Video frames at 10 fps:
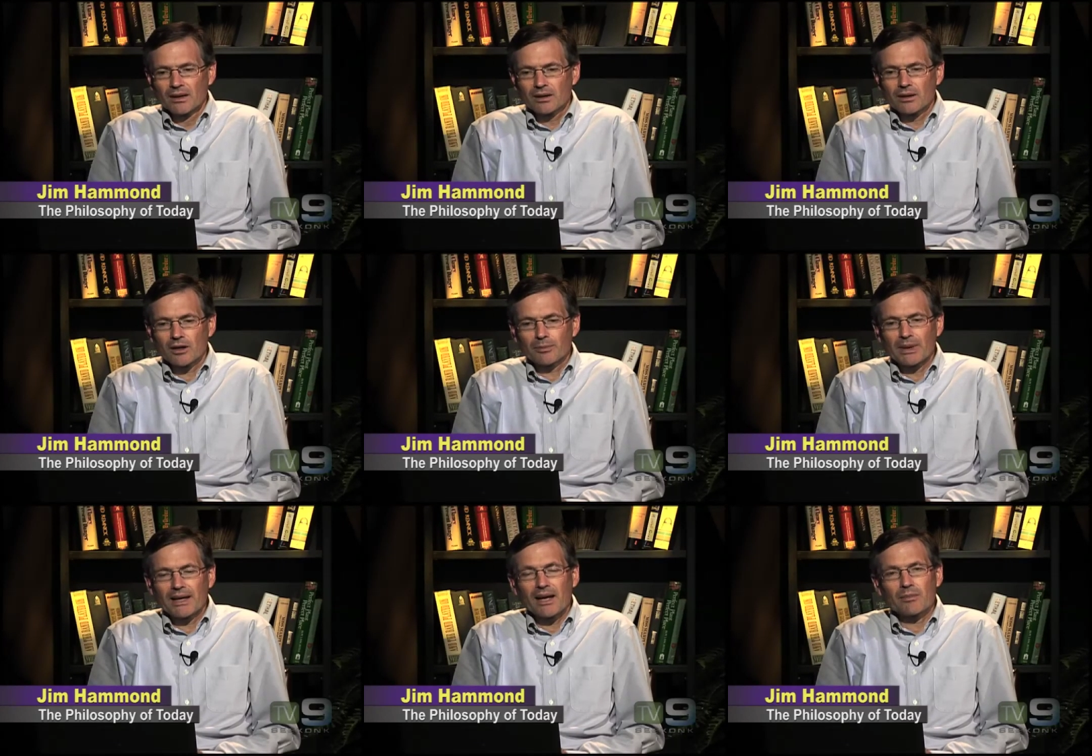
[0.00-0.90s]
Clark
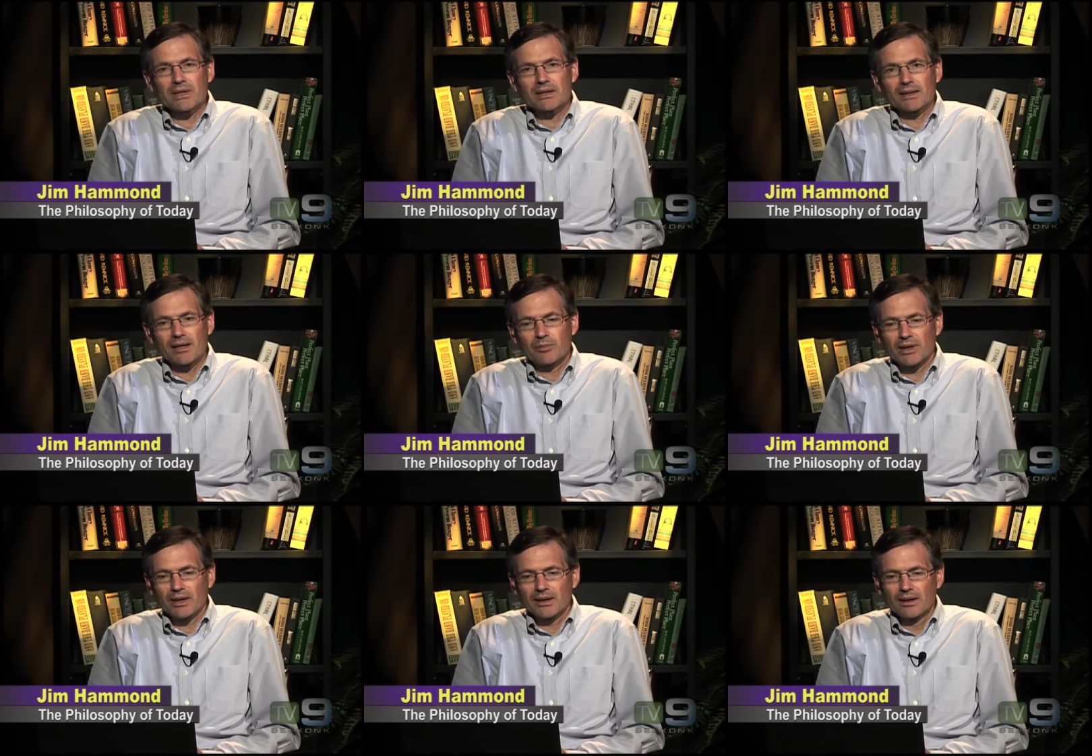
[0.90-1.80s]
became a
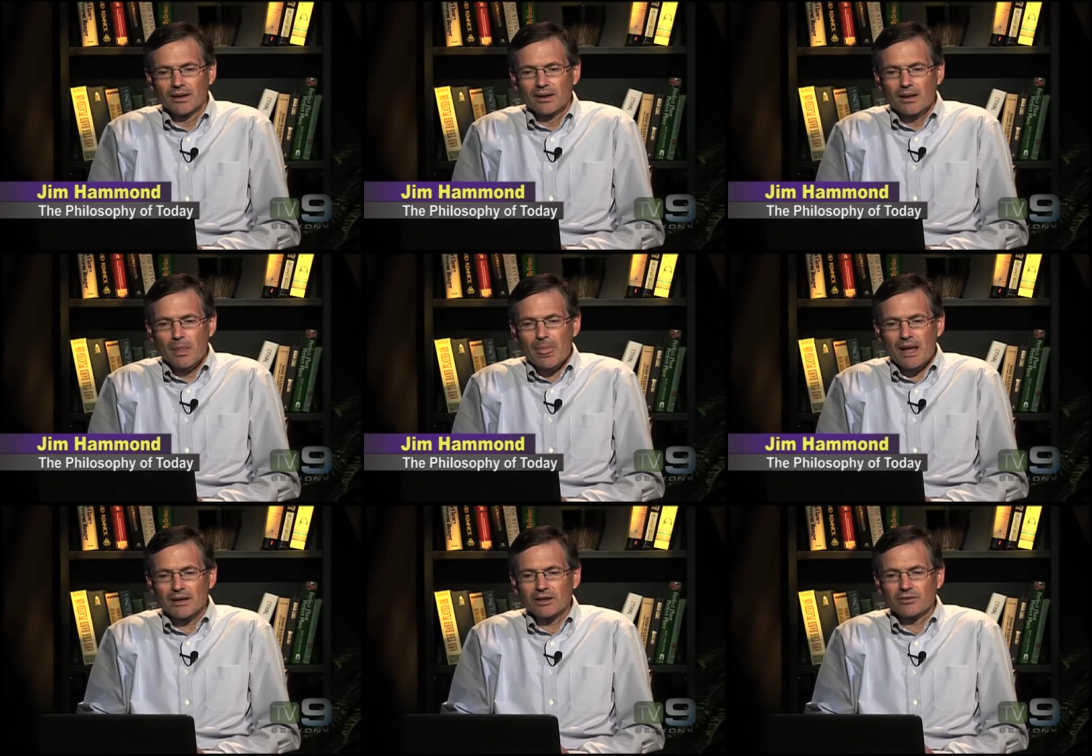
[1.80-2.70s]
celebrity
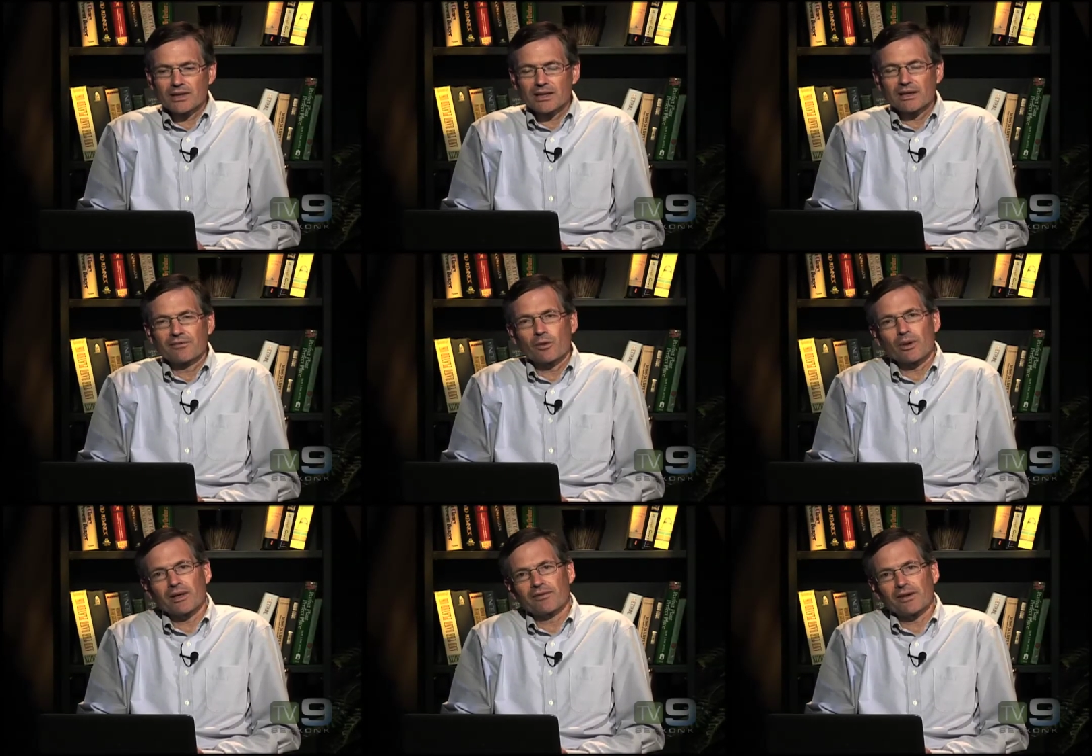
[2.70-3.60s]
and he received
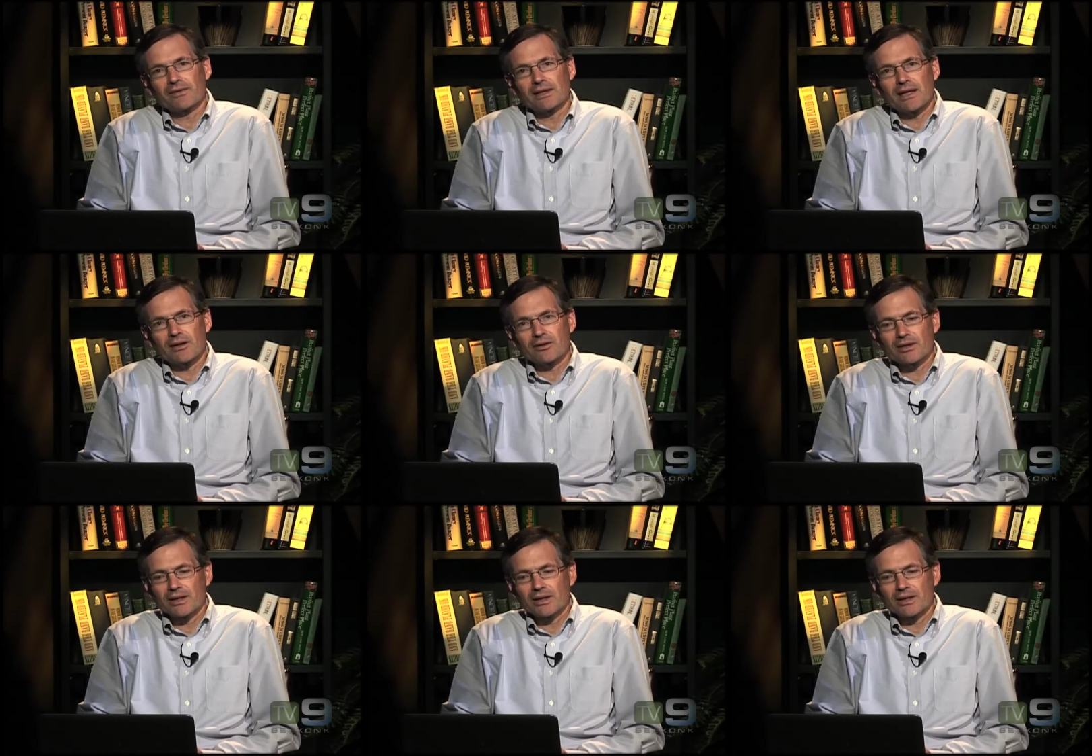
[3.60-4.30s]
40 or 50 letters a